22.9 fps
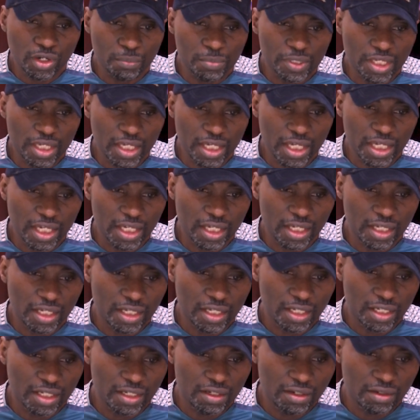here,
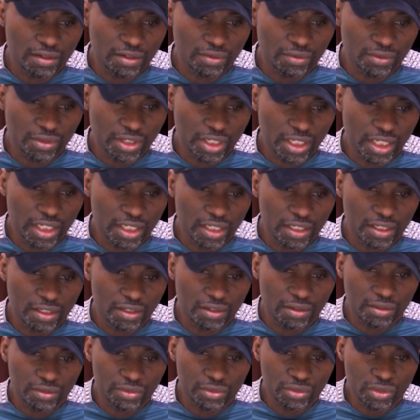okay,
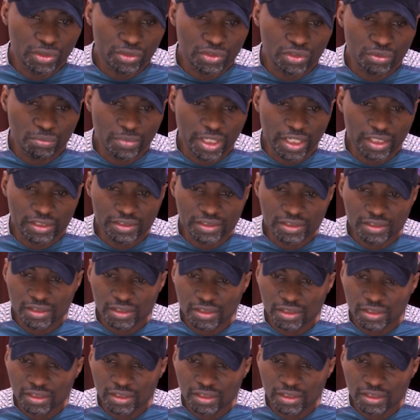on documents,